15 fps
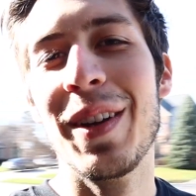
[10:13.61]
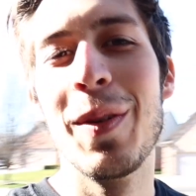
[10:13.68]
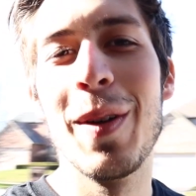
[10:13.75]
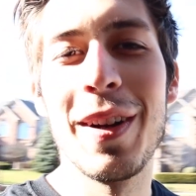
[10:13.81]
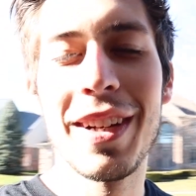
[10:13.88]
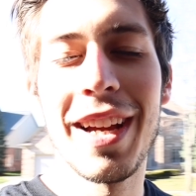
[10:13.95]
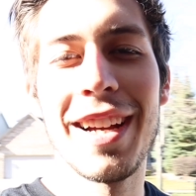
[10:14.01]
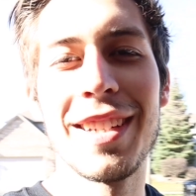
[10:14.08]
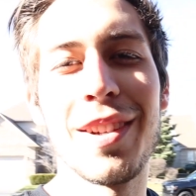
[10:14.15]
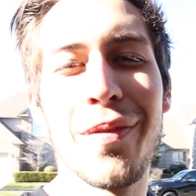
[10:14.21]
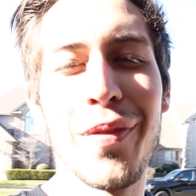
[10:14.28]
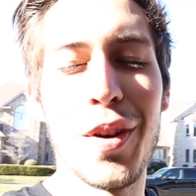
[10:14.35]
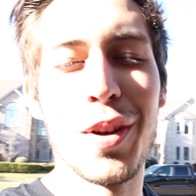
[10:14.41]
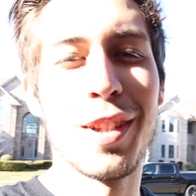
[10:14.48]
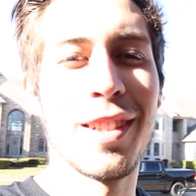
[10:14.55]
Well guys,
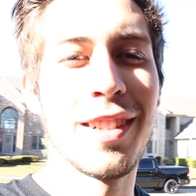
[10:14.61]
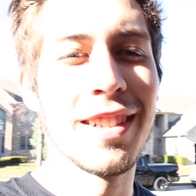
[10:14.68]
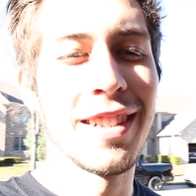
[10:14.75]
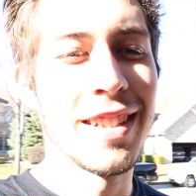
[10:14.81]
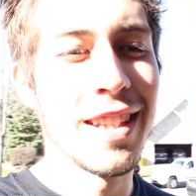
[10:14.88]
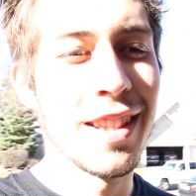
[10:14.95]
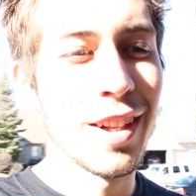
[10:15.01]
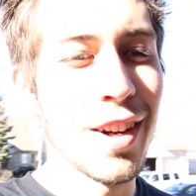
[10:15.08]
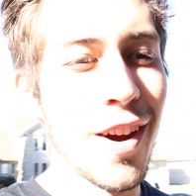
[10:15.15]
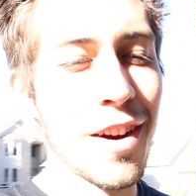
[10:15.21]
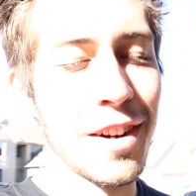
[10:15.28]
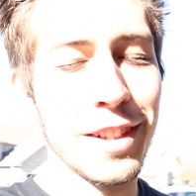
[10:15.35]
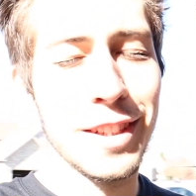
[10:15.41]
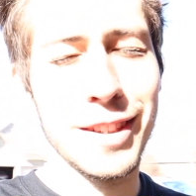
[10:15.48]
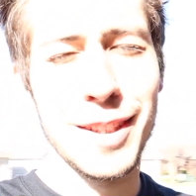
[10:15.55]
unfortunately the
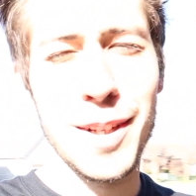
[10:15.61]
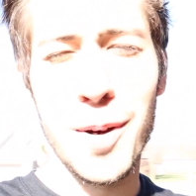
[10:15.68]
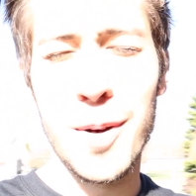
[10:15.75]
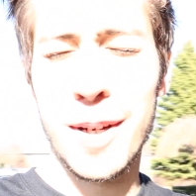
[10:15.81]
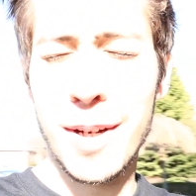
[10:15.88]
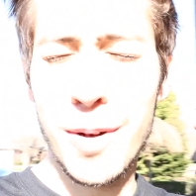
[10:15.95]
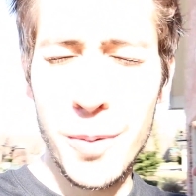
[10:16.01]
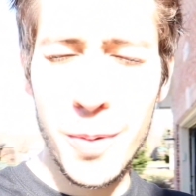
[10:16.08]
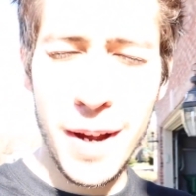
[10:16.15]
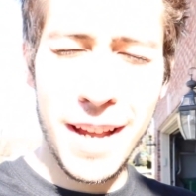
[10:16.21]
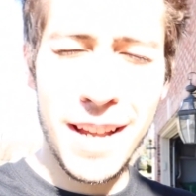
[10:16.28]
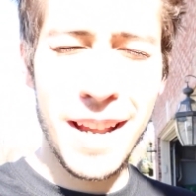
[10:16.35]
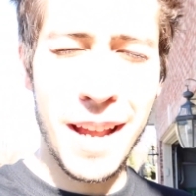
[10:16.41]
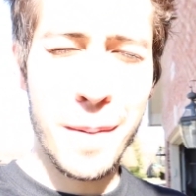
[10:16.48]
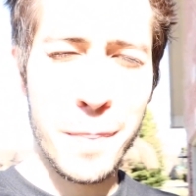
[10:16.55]
car is going
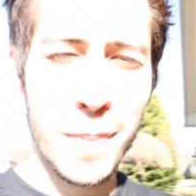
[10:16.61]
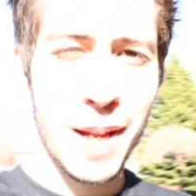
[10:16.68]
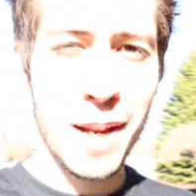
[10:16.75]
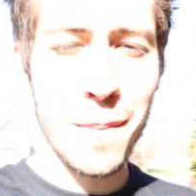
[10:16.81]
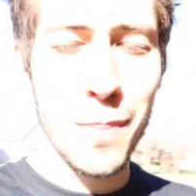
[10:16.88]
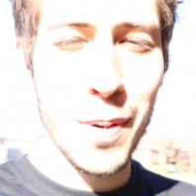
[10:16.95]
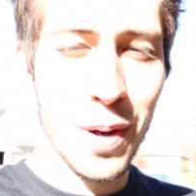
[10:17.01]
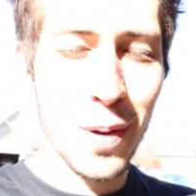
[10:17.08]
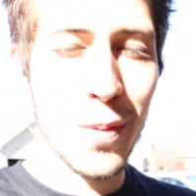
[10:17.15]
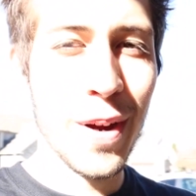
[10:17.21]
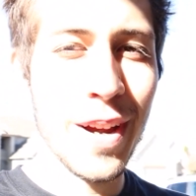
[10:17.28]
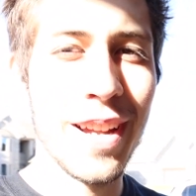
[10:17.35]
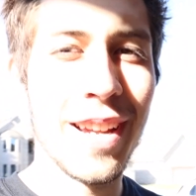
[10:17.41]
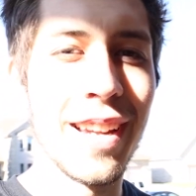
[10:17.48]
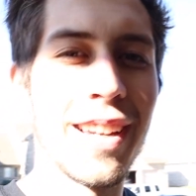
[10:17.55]
away and getting put
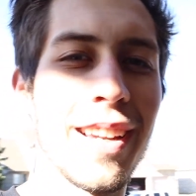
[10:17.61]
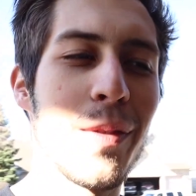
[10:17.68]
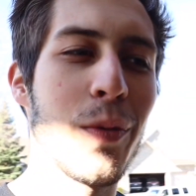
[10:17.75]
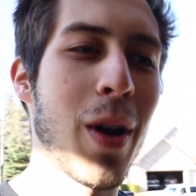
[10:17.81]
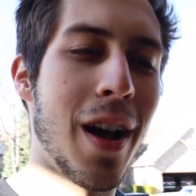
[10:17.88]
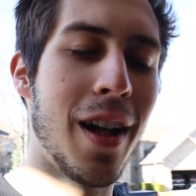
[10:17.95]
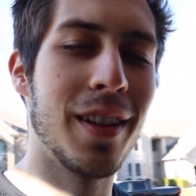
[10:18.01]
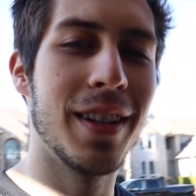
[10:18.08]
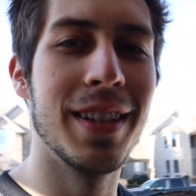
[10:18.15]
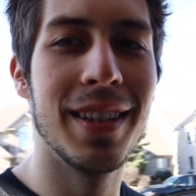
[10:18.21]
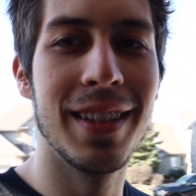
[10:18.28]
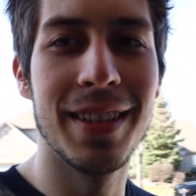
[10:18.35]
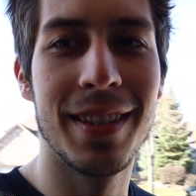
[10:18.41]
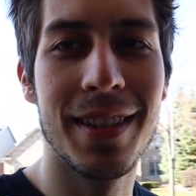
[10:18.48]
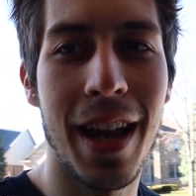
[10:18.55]
away while it
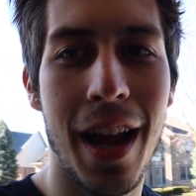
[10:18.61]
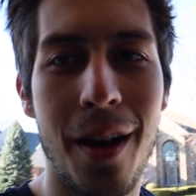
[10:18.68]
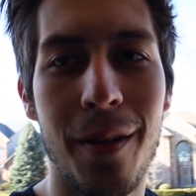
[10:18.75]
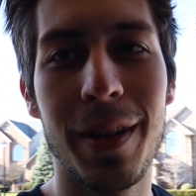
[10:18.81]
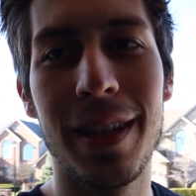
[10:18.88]
is down.